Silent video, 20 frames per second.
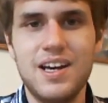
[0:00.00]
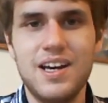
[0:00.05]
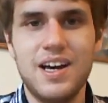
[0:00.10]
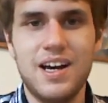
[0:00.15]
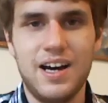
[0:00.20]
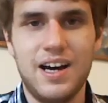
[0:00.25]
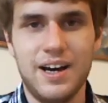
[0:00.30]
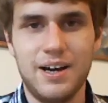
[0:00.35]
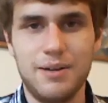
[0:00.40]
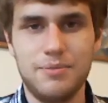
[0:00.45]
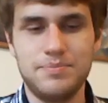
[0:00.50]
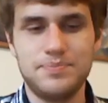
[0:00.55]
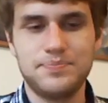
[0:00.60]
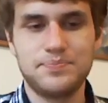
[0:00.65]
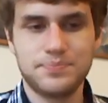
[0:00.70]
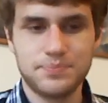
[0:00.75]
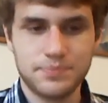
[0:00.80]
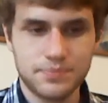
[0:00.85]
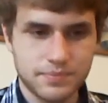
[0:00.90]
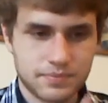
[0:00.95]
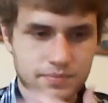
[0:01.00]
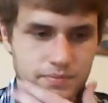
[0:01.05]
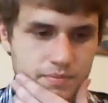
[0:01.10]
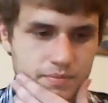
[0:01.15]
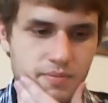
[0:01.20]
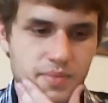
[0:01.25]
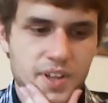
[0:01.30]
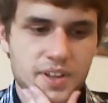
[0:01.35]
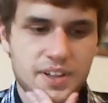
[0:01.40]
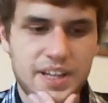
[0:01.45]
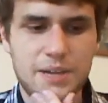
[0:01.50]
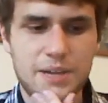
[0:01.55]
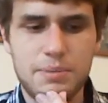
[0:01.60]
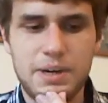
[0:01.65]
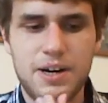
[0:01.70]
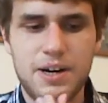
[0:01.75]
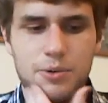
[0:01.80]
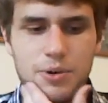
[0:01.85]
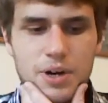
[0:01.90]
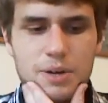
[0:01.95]
Like
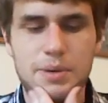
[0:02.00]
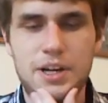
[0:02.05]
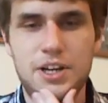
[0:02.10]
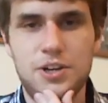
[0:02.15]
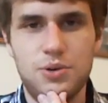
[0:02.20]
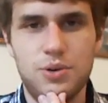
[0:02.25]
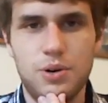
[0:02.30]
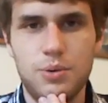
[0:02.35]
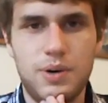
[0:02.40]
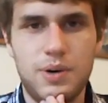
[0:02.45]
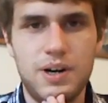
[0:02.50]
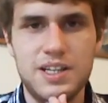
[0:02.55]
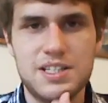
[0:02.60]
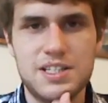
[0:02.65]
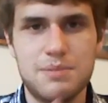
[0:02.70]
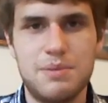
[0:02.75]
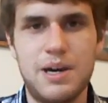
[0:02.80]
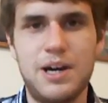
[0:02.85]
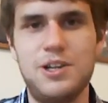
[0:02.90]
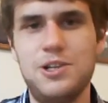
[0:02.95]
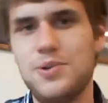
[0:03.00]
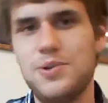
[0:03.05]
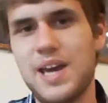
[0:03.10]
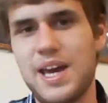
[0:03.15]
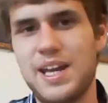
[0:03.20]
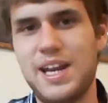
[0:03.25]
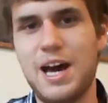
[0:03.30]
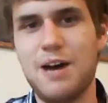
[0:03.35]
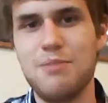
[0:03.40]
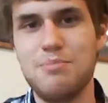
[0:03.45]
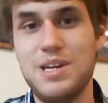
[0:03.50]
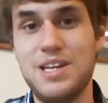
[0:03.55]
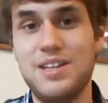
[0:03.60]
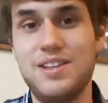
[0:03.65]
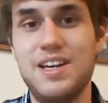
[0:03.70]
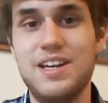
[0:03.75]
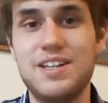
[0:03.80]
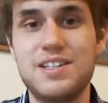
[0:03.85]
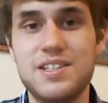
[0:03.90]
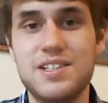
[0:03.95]
one of my newer ones about you cannot beat
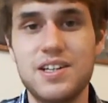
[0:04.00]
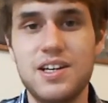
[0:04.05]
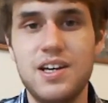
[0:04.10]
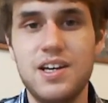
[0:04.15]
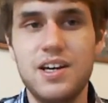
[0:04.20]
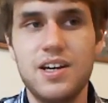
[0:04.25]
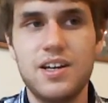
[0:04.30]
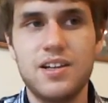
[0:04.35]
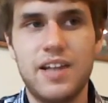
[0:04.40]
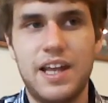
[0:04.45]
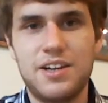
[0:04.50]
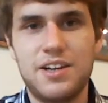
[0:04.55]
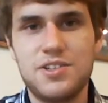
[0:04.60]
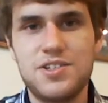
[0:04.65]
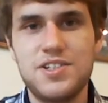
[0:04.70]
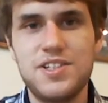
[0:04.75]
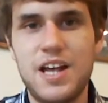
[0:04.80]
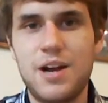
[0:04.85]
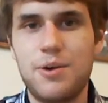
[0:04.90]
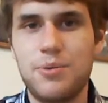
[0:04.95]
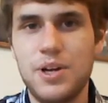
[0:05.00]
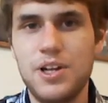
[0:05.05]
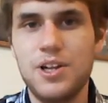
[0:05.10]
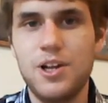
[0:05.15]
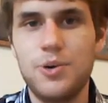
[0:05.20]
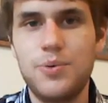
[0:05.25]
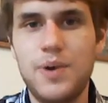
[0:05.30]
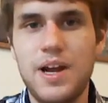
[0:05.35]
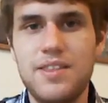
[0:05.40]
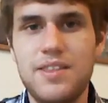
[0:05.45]
this. Like, you see that reload rate?